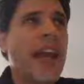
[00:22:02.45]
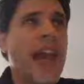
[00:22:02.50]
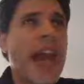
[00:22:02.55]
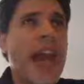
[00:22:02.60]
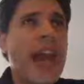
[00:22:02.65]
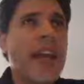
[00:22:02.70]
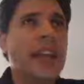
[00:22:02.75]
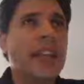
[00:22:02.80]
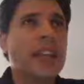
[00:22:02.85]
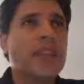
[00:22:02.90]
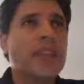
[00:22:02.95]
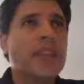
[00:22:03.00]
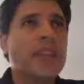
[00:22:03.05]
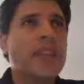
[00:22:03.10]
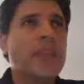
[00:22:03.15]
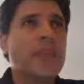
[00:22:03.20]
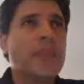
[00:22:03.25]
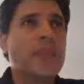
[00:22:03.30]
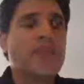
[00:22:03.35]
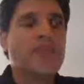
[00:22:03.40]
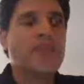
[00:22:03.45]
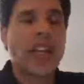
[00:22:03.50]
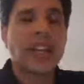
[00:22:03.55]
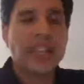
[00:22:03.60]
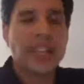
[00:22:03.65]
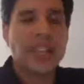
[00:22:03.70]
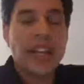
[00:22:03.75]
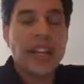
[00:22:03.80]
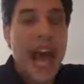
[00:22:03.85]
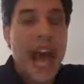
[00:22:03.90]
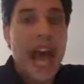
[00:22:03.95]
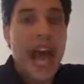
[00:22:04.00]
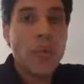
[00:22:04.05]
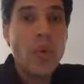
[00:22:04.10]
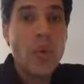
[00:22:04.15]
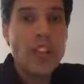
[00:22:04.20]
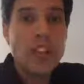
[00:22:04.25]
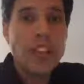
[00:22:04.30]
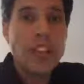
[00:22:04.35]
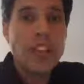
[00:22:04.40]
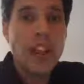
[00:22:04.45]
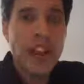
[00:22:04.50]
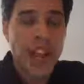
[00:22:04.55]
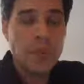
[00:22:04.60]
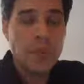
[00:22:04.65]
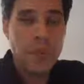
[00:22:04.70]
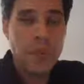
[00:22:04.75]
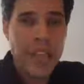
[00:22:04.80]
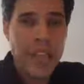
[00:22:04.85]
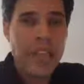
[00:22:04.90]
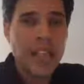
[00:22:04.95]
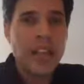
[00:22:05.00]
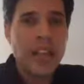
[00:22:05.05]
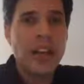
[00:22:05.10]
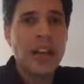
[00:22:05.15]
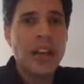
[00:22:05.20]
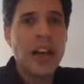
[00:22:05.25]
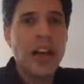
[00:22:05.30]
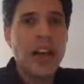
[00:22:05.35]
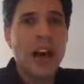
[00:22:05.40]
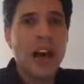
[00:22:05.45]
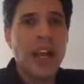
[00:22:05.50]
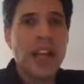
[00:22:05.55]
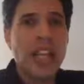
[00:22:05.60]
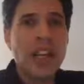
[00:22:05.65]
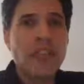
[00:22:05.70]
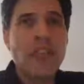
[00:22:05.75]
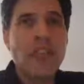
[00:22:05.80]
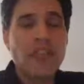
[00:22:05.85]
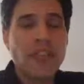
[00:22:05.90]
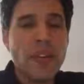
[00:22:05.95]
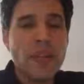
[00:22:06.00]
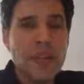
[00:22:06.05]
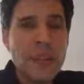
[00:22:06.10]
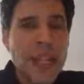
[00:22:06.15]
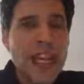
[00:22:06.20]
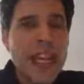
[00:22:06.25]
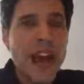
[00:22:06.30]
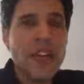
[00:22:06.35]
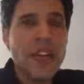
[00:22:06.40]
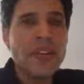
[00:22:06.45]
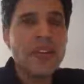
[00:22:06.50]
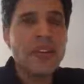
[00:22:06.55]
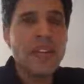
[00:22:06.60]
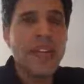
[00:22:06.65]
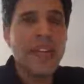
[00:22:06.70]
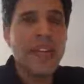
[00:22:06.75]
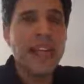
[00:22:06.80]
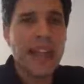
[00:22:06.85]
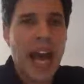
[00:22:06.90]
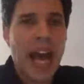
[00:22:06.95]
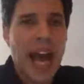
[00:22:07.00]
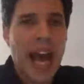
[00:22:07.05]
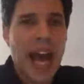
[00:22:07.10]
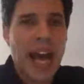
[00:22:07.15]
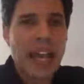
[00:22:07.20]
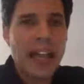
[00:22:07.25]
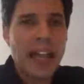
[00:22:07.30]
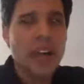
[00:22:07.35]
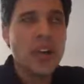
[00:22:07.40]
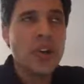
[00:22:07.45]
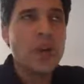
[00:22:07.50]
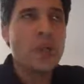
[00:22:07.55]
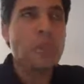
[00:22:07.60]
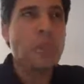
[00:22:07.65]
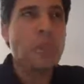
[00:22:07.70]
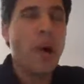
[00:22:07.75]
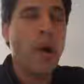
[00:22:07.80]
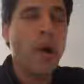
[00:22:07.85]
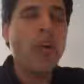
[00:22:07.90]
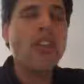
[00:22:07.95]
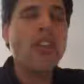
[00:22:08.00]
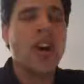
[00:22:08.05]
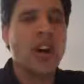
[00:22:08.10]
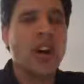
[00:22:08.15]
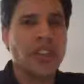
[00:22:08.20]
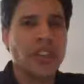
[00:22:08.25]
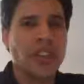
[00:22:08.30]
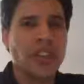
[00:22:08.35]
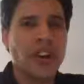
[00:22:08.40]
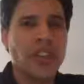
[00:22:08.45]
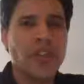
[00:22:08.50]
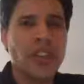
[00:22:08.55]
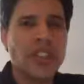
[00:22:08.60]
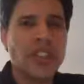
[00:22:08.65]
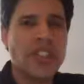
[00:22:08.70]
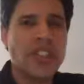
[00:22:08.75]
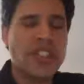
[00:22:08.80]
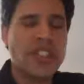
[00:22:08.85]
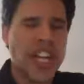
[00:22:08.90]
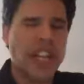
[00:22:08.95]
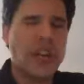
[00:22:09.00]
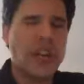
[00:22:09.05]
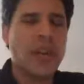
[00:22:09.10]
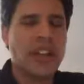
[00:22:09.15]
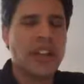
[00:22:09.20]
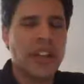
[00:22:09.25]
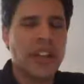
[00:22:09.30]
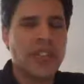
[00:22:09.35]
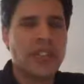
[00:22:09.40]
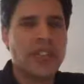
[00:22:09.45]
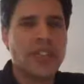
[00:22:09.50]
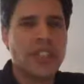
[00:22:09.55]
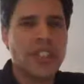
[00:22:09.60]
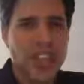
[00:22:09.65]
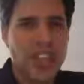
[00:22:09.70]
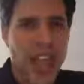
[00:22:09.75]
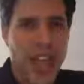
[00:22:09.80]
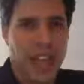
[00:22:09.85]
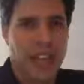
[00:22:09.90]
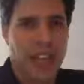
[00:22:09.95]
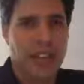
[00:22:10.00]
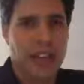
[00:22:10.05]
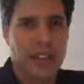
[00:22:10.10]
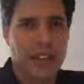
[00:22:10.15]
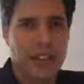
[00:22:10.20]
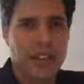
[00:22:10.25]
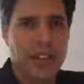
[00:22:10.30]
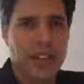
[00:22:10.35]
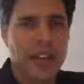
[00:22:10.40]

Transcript: And like I said, I wish there had been a hero for me other than a guy who pole vaulted over a stick with another stick.